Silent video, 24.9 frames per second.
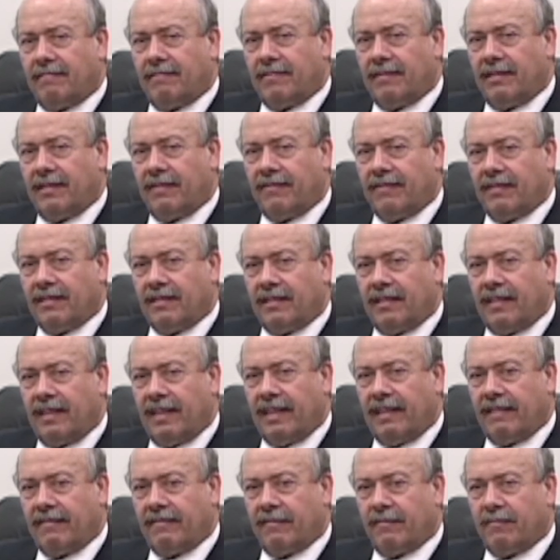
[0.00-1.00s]
difference that
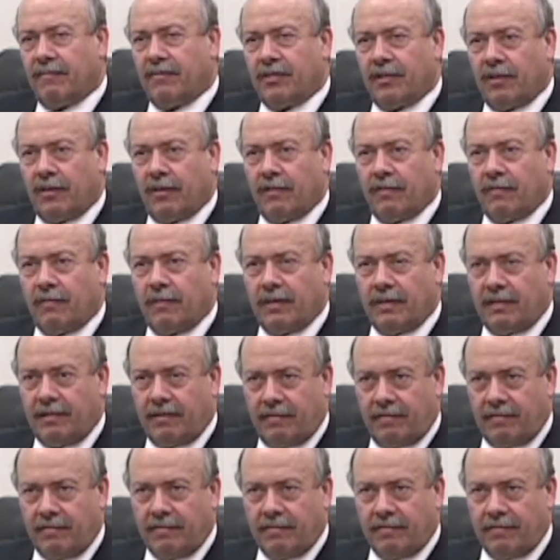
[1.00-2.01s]
I've observed with
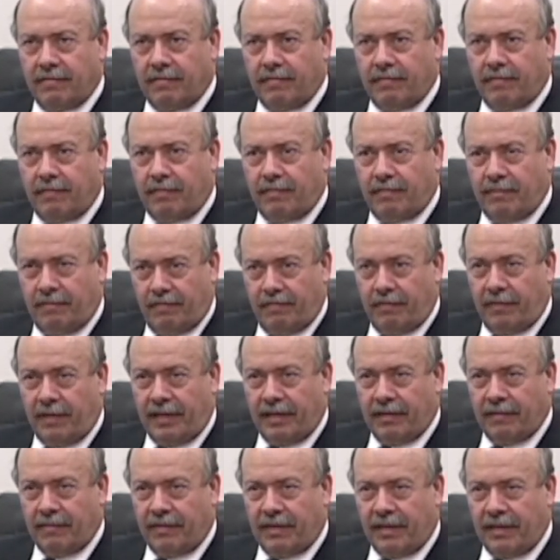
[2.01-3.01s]
P
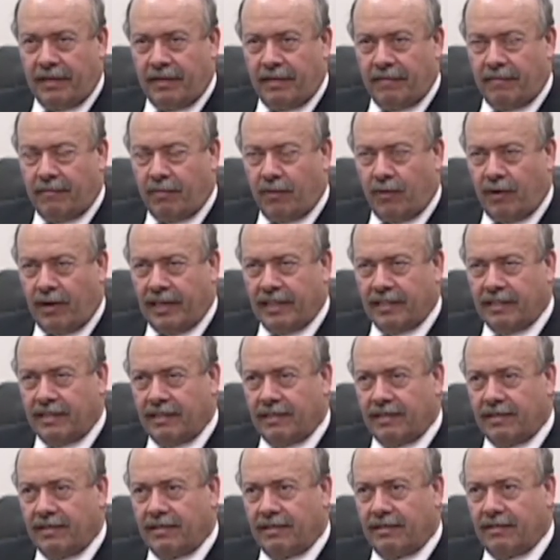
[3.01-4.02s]
and P Press
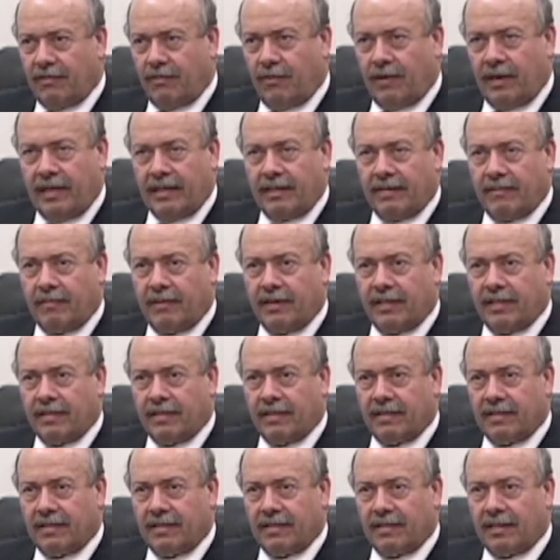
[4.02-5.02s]
is the way the
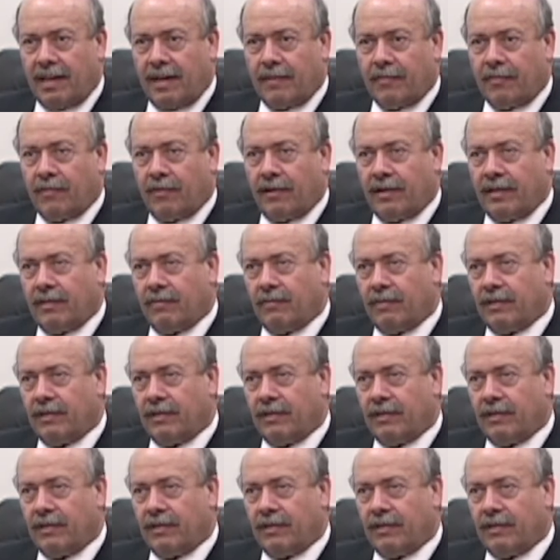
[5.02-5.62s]
business is operated,